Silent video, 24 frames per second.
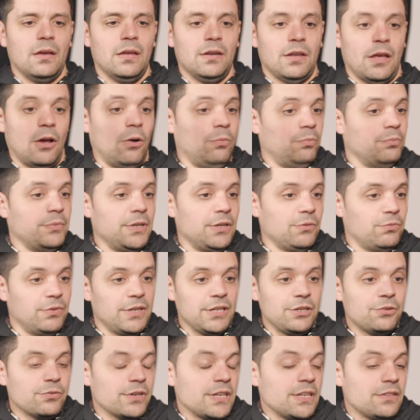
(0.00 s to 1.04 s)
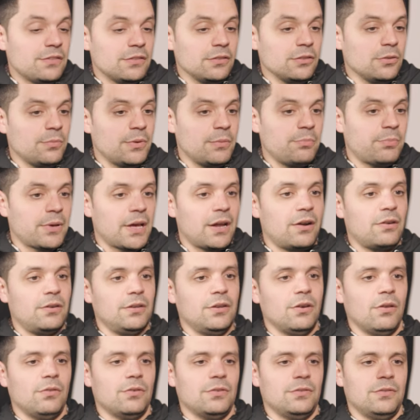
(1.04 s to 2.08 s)
it helped me read greens a little bit better. You
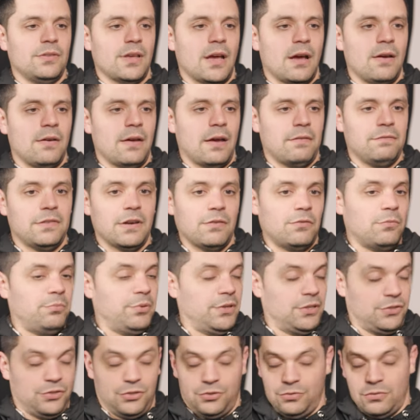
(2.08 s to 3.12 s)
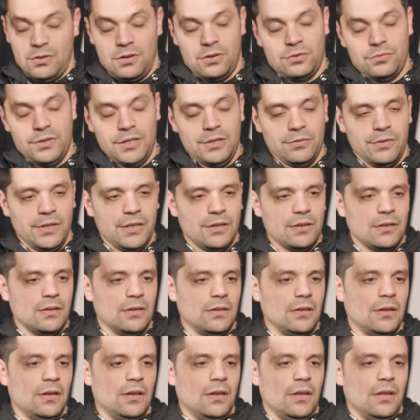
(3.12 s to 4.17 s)
know, I, have never been a strong green reader.
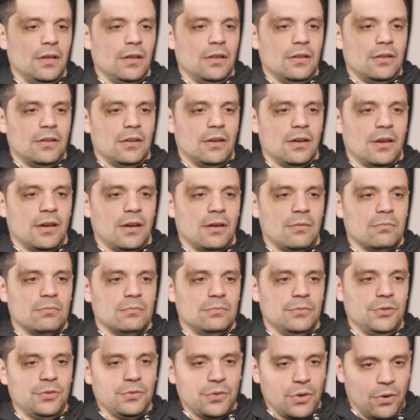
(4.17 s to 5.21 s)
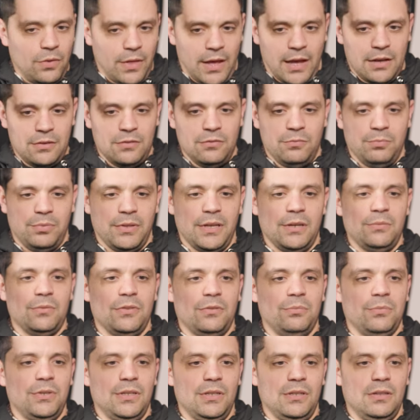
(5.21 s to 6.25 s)
Um, you know that you've played
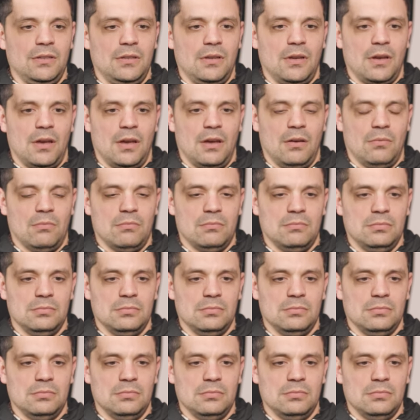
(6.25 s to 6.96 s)
with me, um,